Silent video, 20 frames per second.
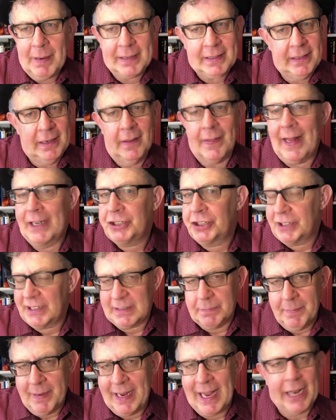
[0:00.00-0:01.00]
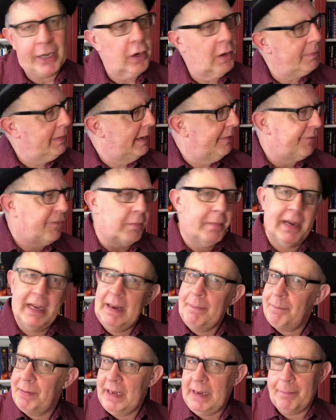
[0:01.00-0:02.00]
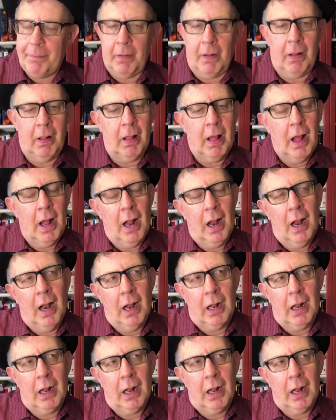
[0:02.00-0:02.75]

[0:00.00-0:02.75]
But, you know, that's just me. I know, man, for many people,